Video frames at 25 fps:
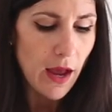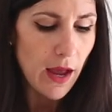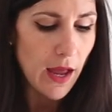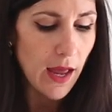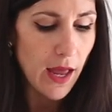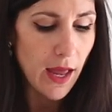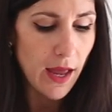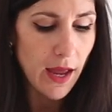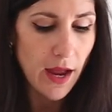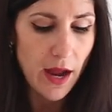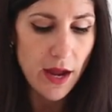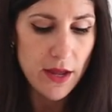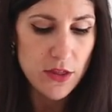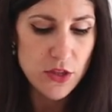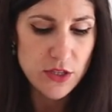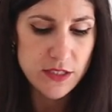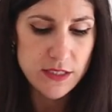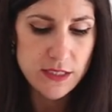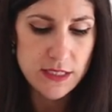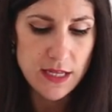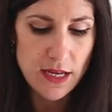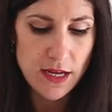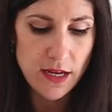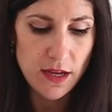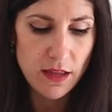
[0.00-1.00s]
Uh, I
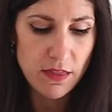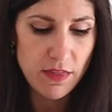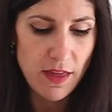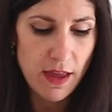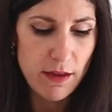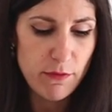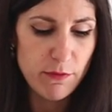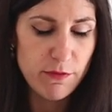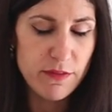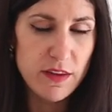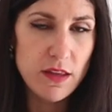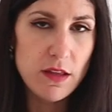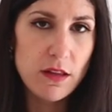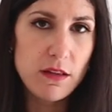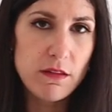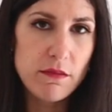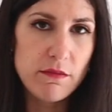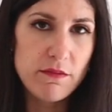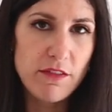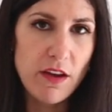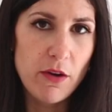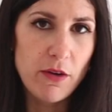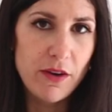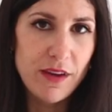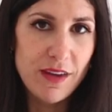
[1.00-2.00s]
just think they
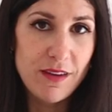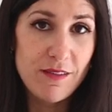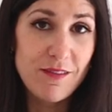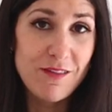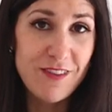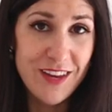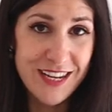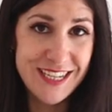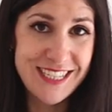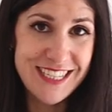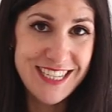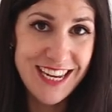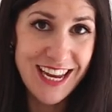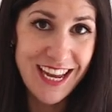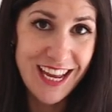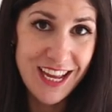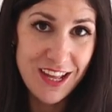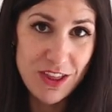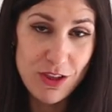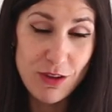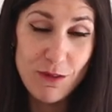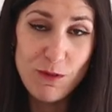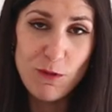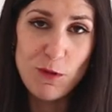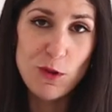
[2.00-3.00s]
feel very
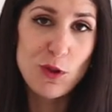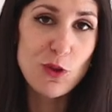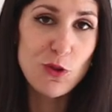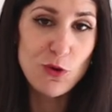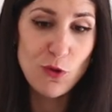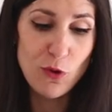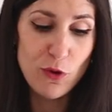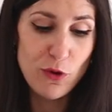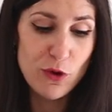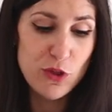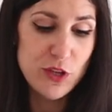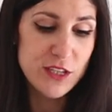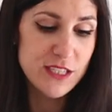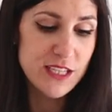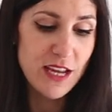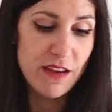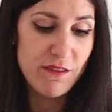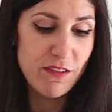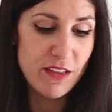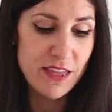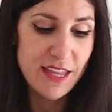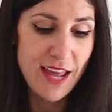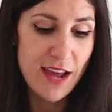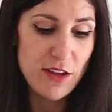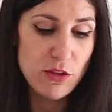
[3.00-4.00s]
vintage for sure, just
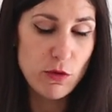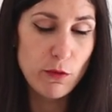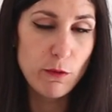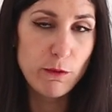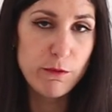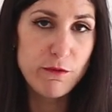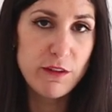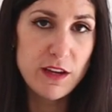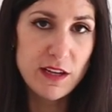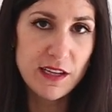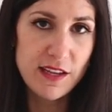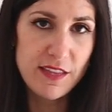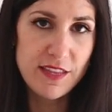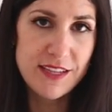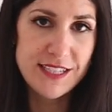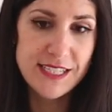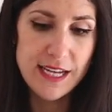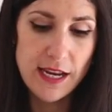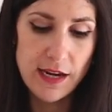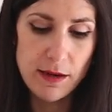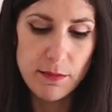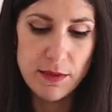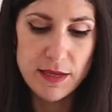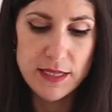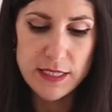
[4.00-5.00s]
even the actual feel of the
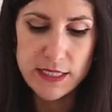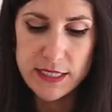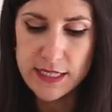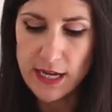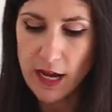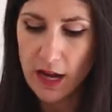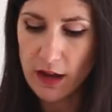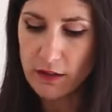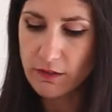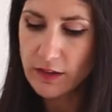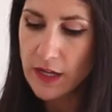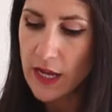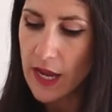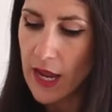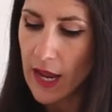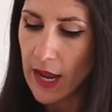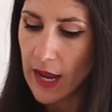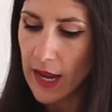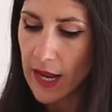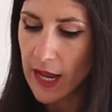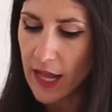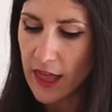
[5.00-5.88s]
denim itself.